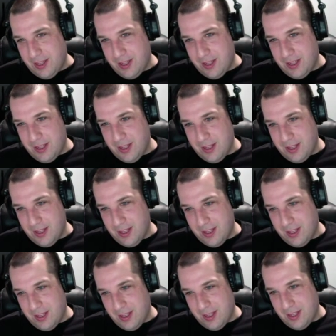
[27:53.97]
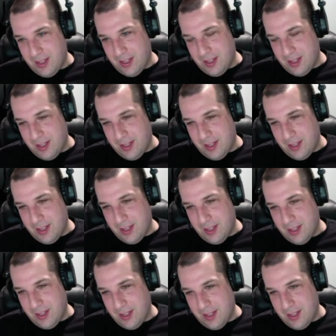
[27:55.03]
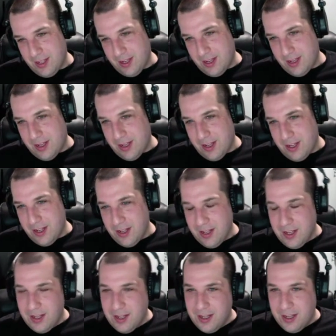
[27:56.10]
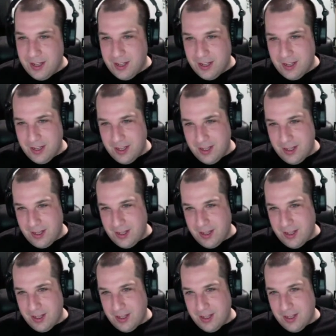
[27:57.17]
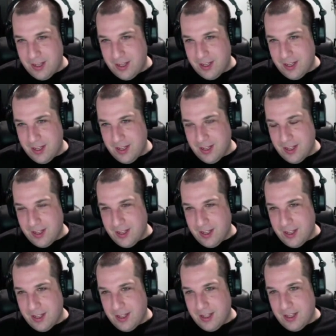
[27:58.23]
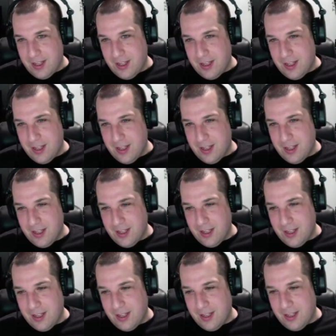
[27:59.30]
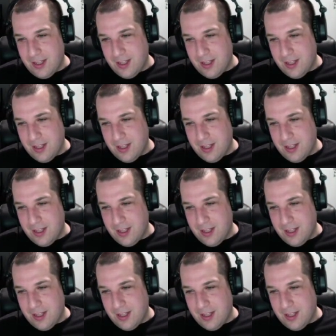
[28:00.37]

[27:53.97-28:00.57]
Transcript: (not speaking)